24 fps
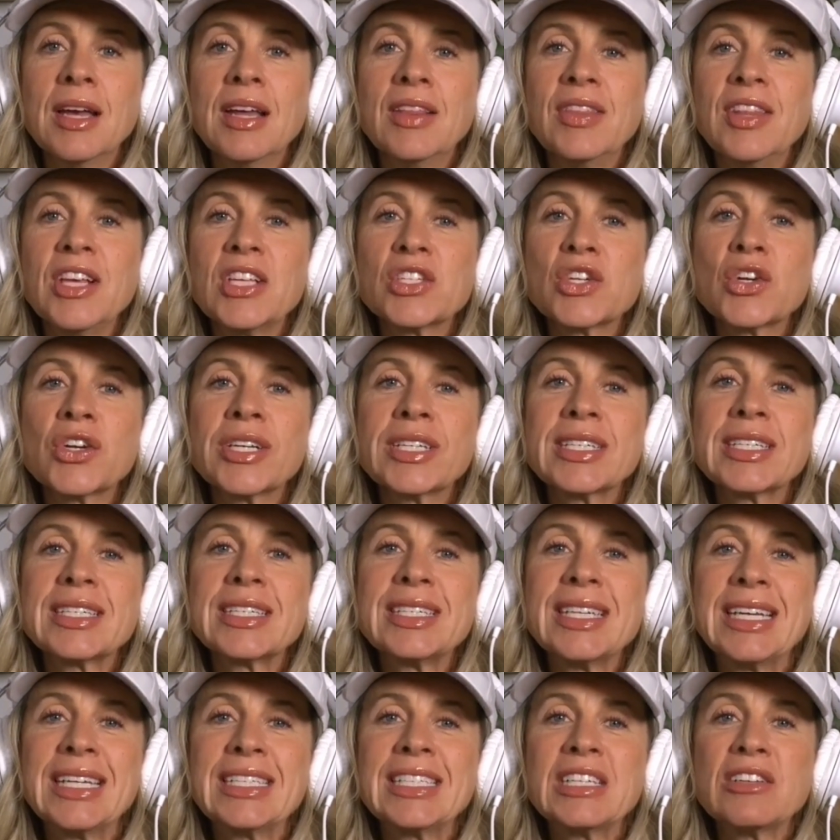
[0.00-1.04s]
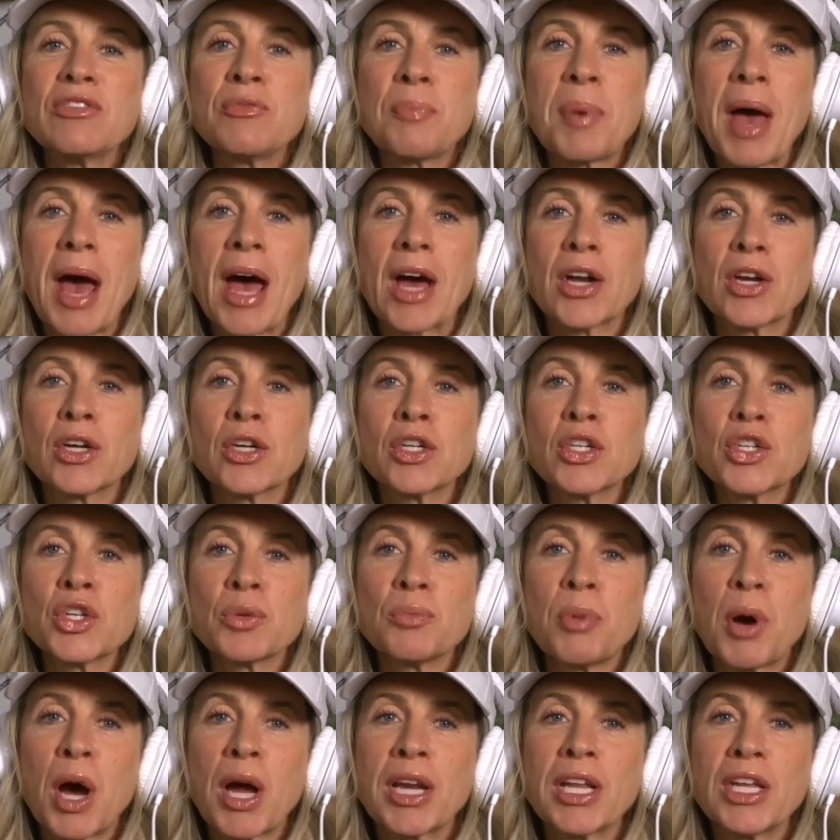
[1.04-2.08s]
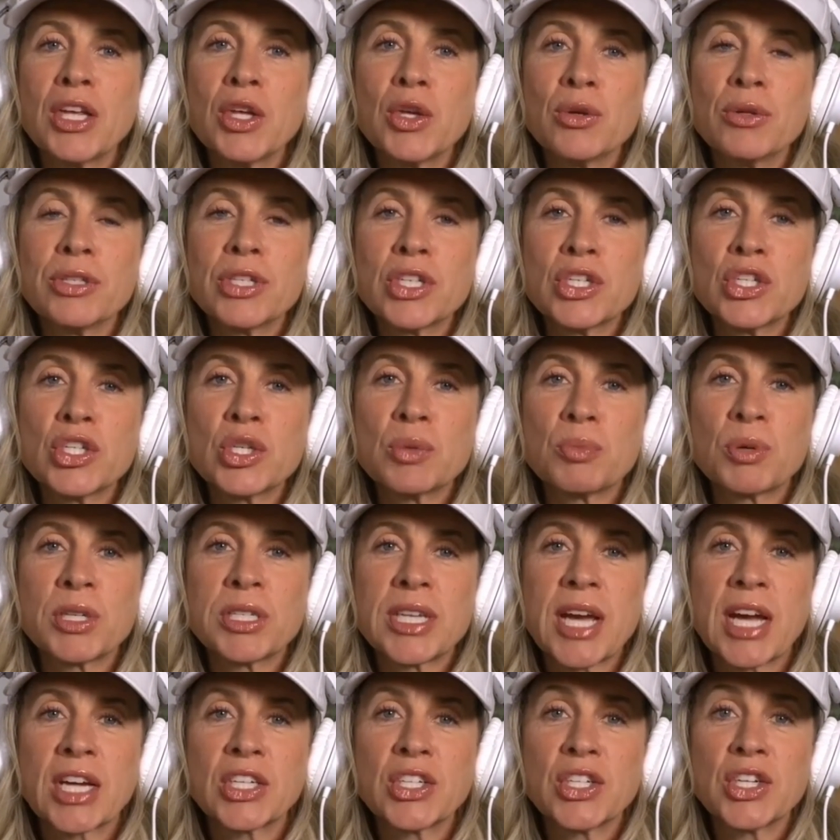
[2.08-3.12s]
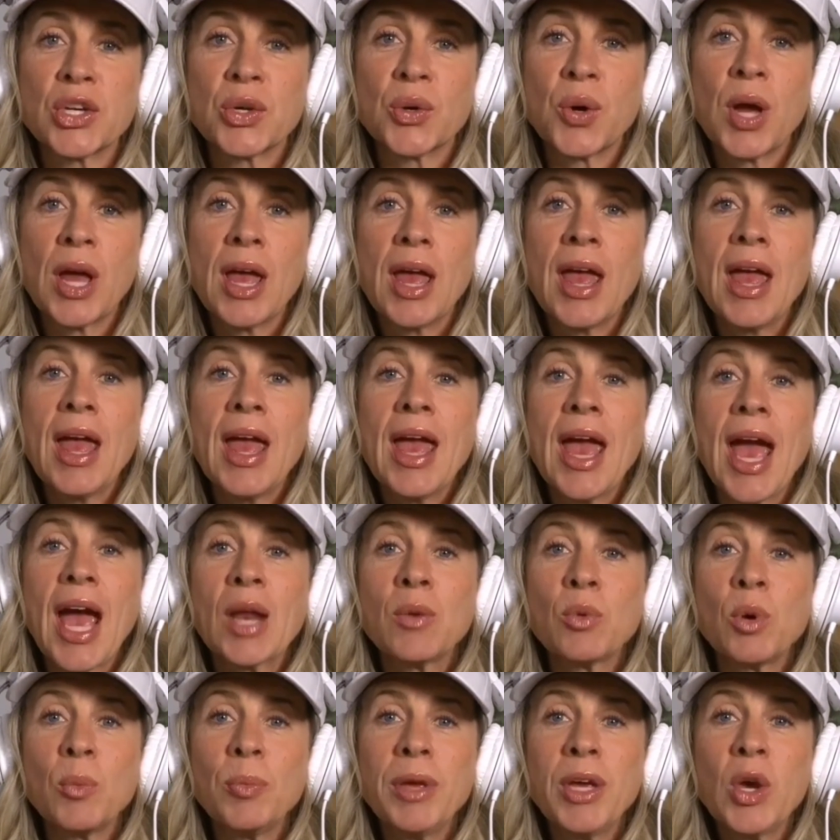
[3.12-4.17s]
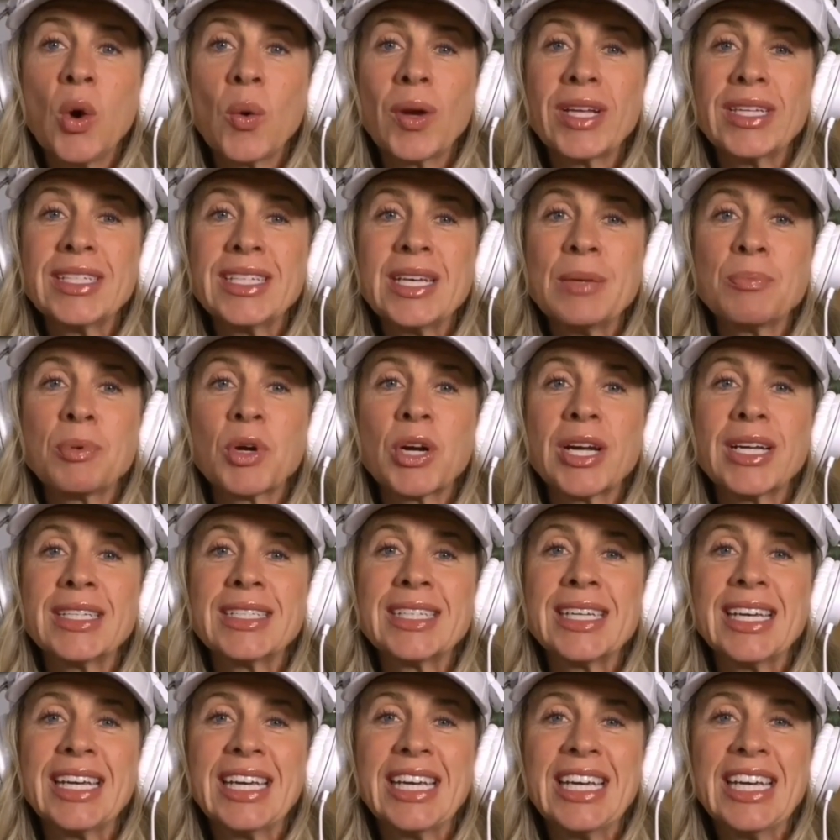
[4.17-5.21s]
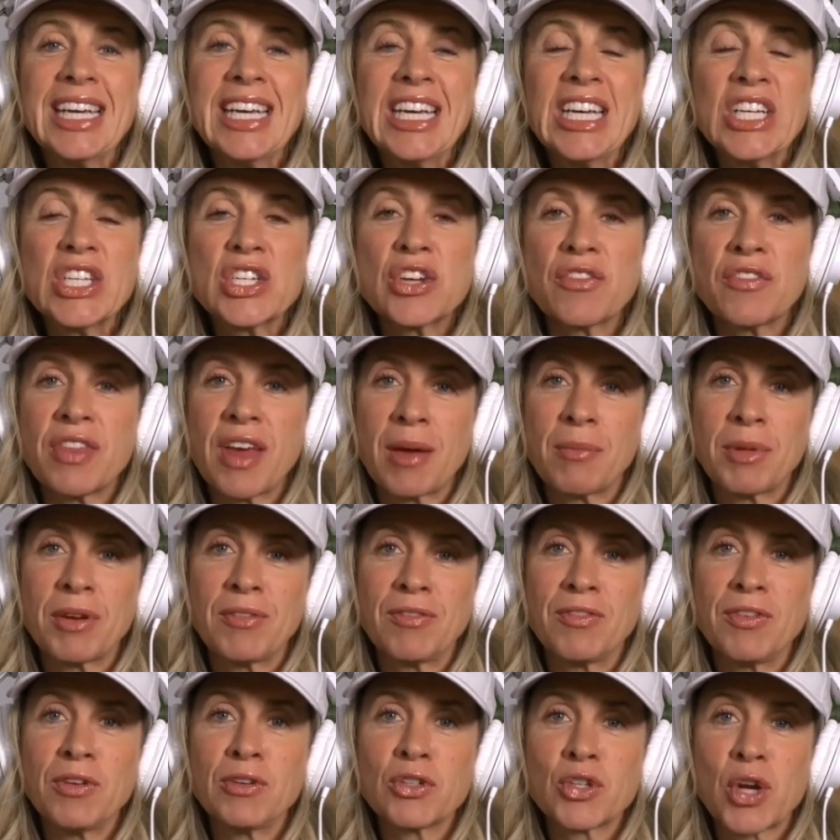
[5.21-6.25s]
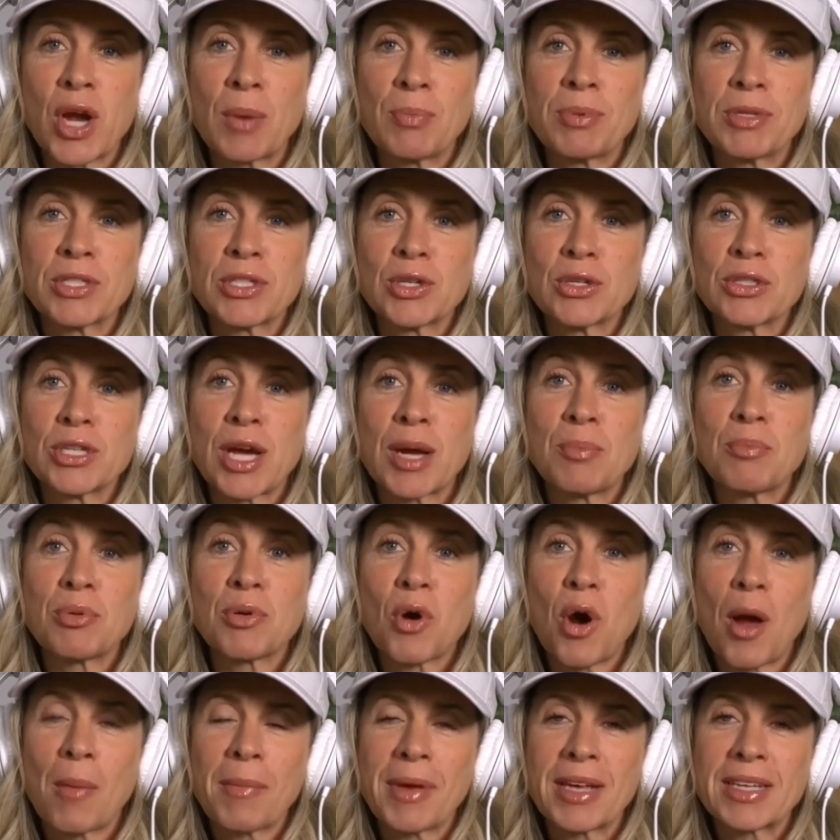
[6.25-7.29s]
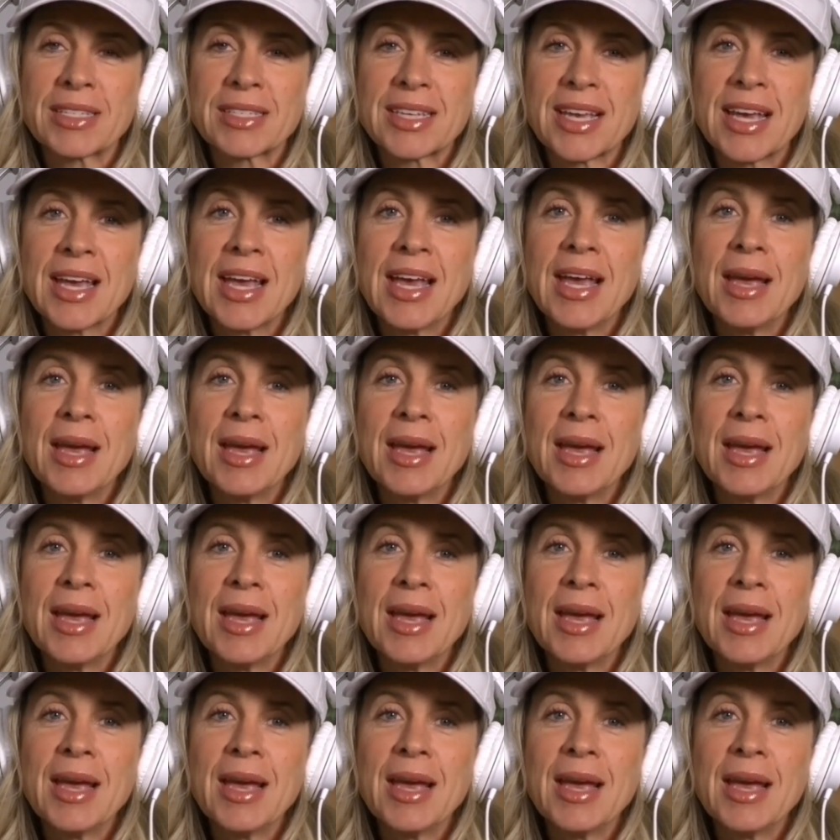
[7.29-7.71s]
These are instinctive patterns your body uses to protect you, and we'll be going deeper into each of them in future episodes, I promise.